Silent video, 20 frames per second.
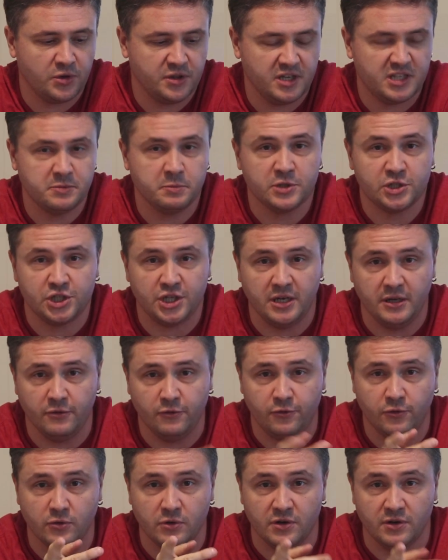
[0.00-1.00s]
with this
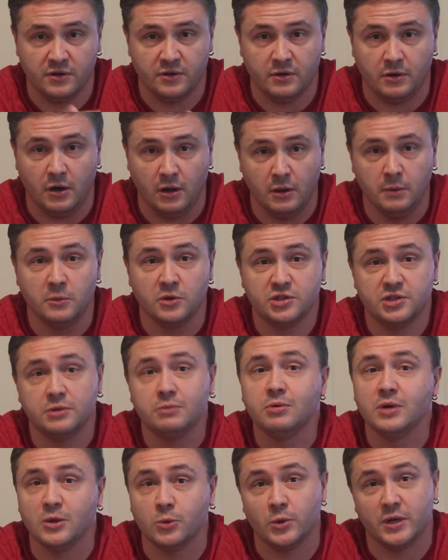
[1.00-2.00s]
machine for
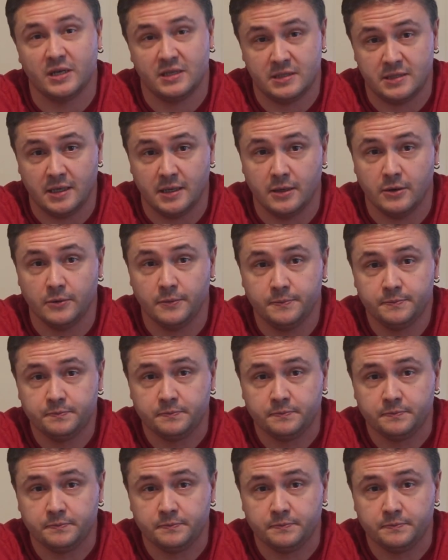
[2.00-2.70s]
almost 3 weeks now.